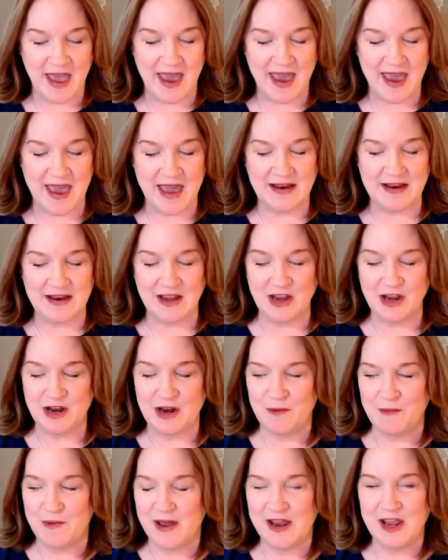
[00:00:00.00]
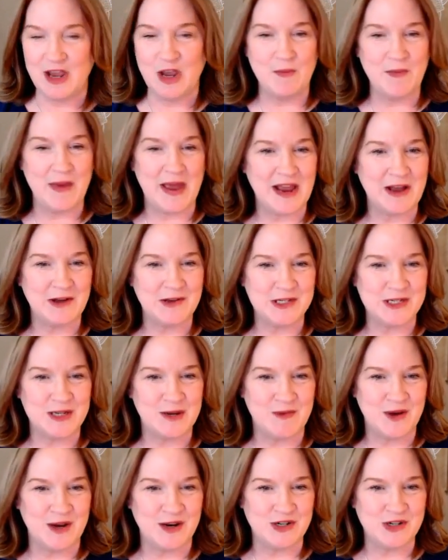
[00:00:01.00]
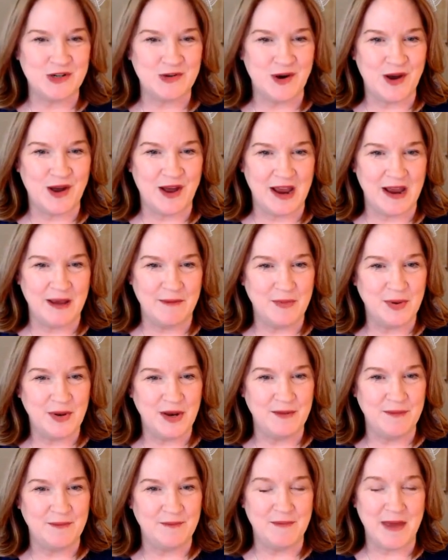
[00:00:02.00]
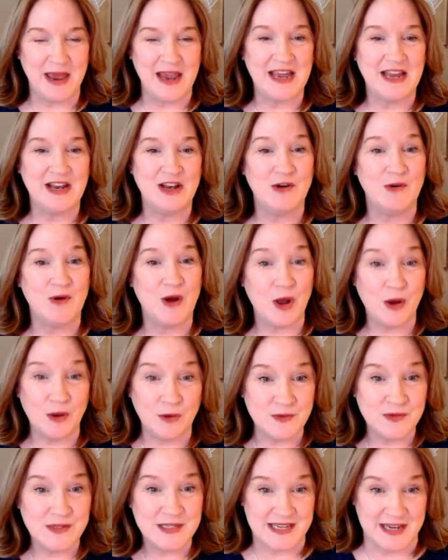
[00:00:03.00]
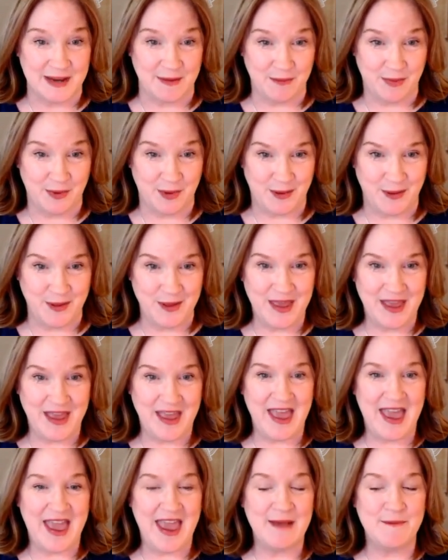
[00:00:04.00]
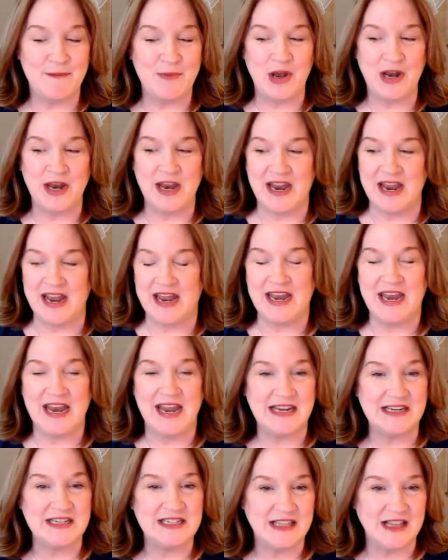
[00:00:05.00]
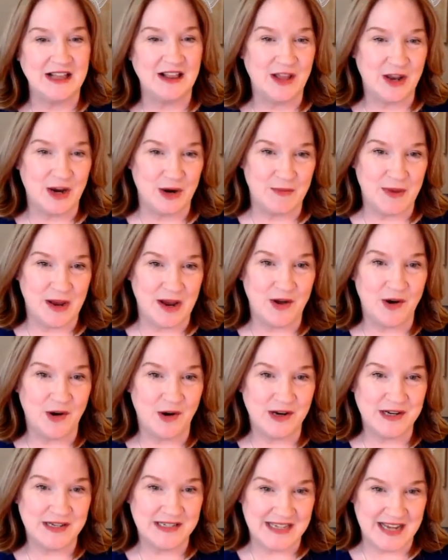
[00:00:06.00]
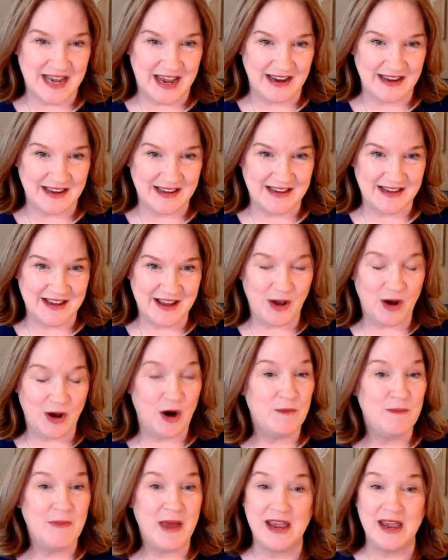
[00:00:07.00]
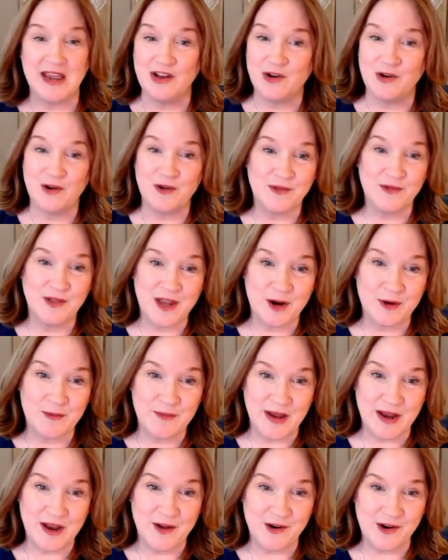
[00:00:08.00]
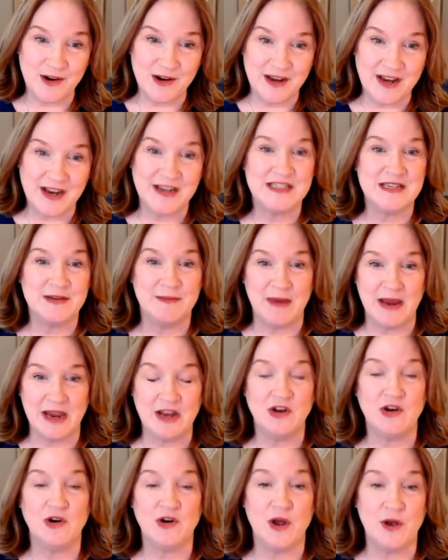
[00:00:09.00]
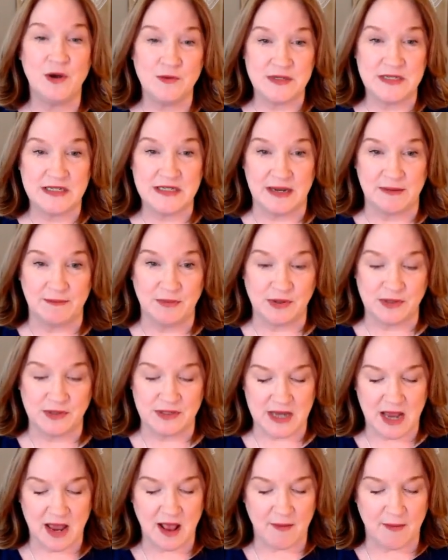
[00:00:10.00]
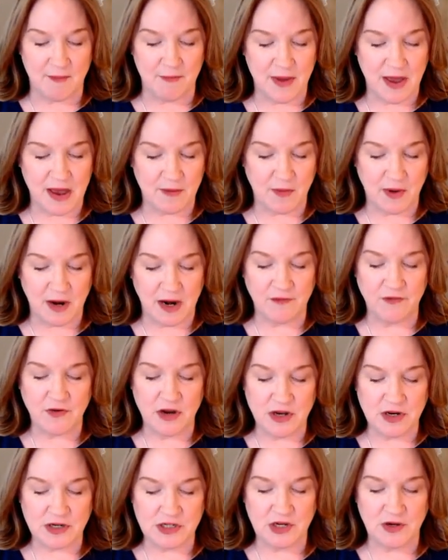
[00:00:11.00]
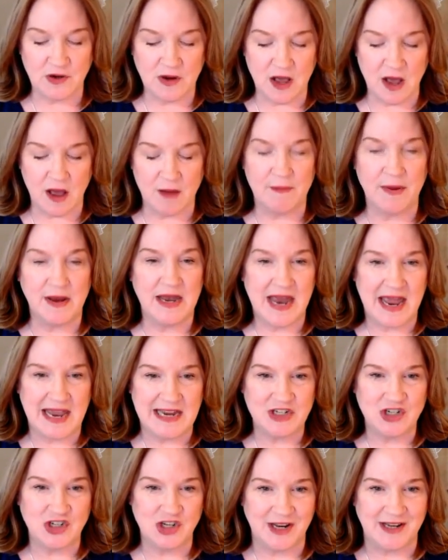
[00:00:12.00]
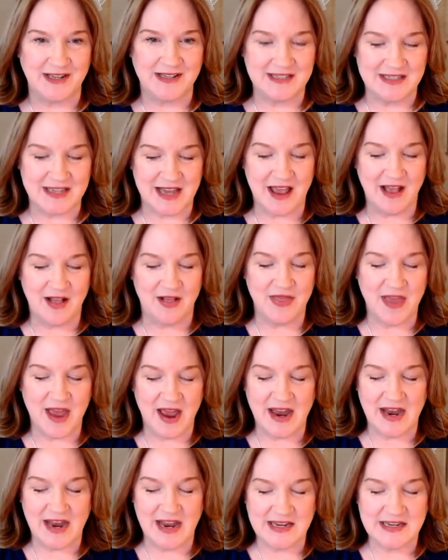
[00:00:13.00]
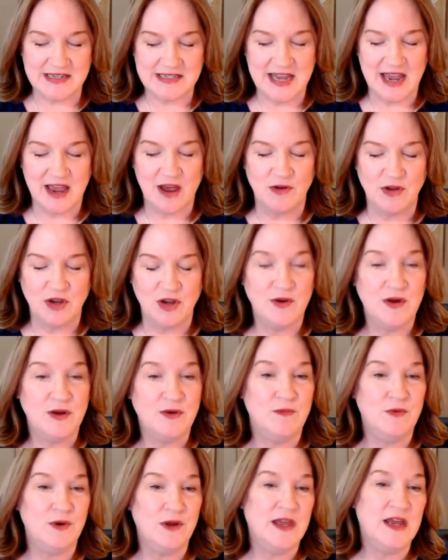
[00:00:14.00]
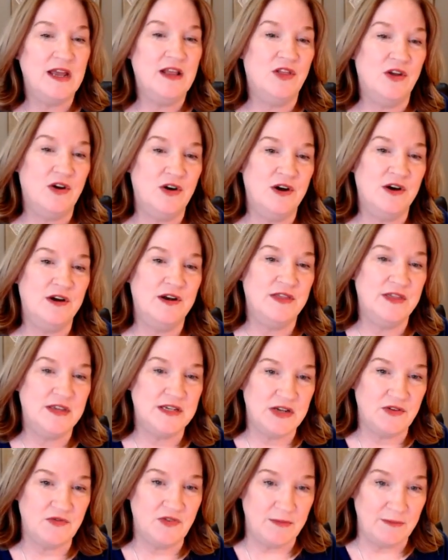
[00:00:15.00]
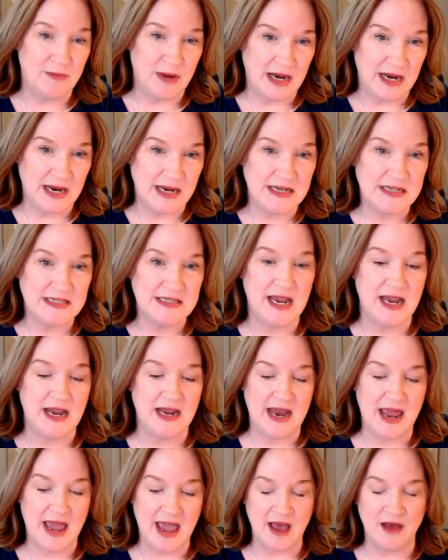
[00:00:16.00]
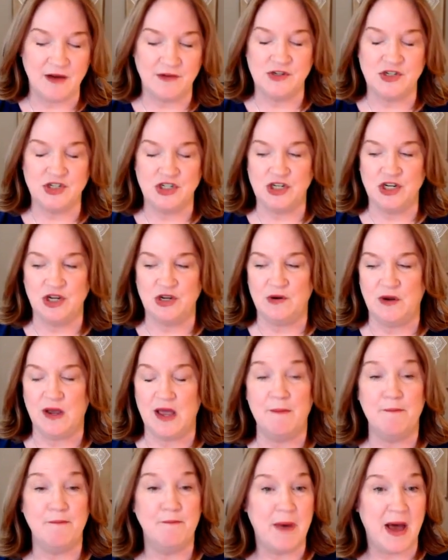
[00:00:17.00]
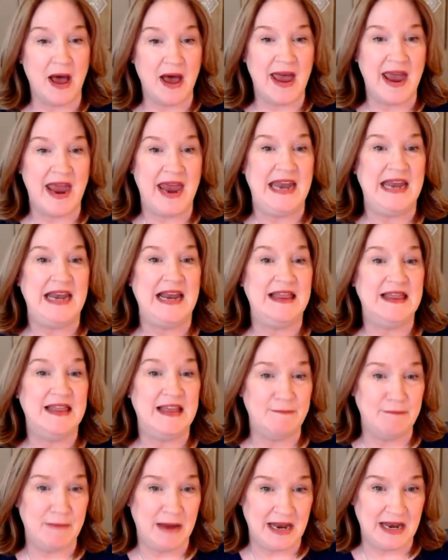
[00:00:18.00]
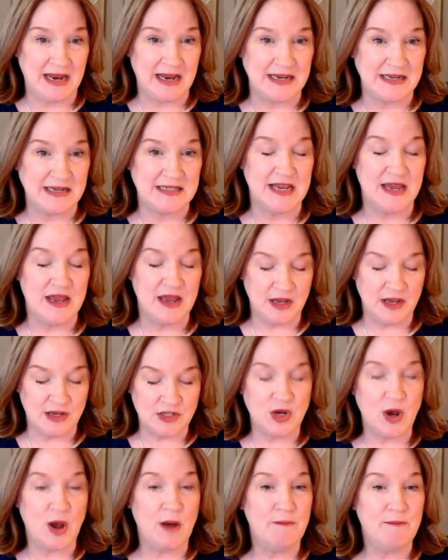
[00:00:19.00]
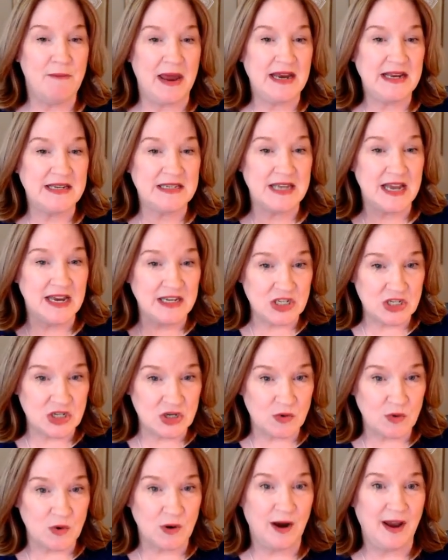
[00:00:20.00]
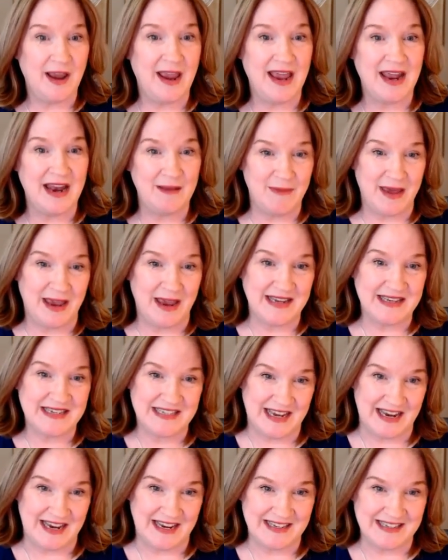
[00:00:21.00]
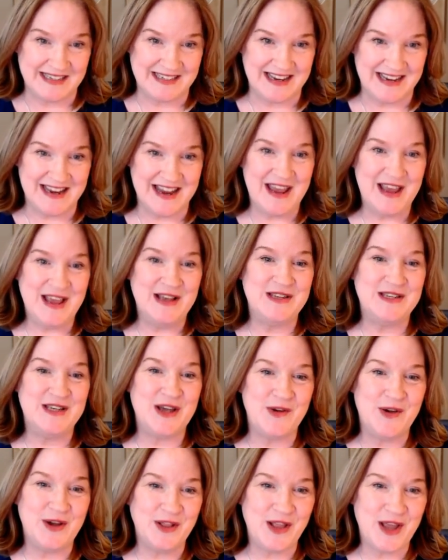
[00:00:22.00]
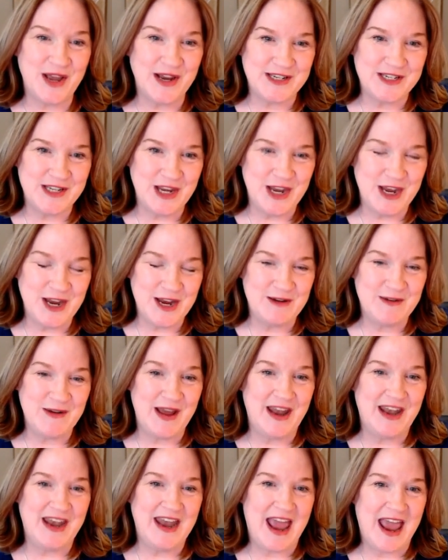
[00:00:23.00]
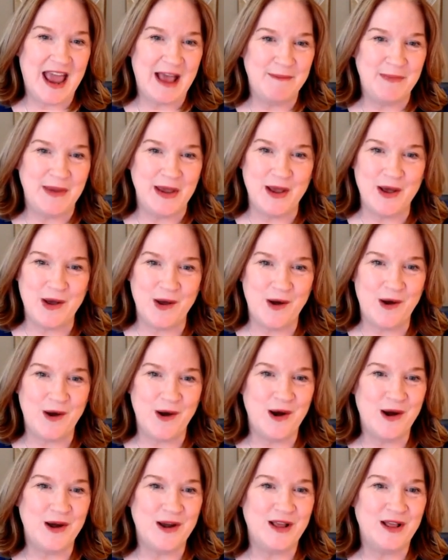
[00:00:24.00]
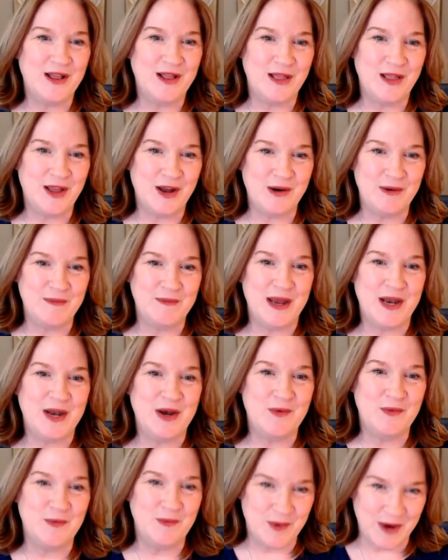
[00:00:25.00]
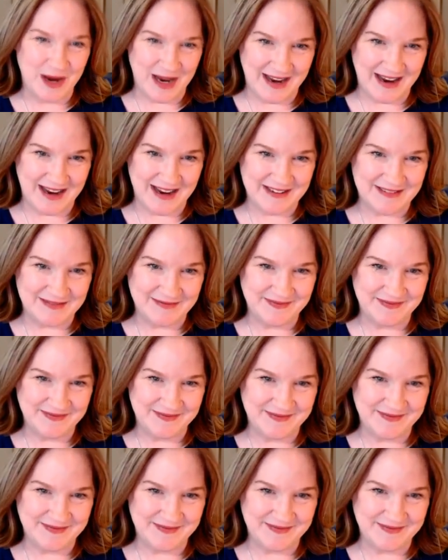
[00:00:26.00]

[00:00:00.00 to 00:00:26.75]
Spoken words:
And you know what? You may also want to try making your own symbol and putting it into the Lenormand card deck, or making your own Lenormand card decks and making your own symbols. But whenever you do a combinations, that is how you can really learn the different meanings and how to combine the meanings so it makes a story and it makes sense. So good luck to you and happy card Lenormand reading.